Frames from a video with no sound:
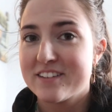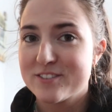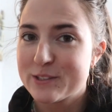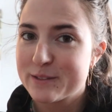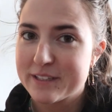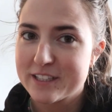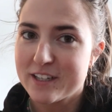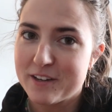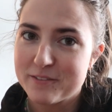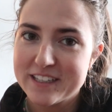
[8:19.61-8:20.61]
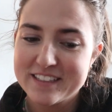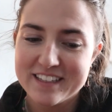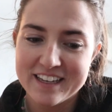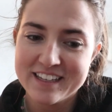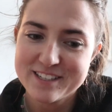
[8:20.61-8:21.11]
haven't told him I got one. So
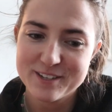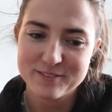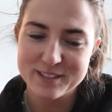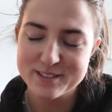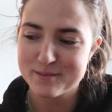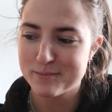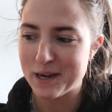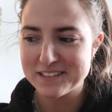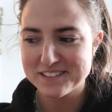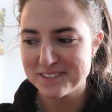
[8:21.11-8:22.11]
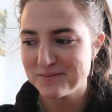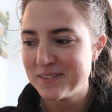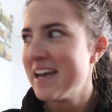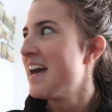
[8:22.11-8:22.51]
I'm gonna surprise him.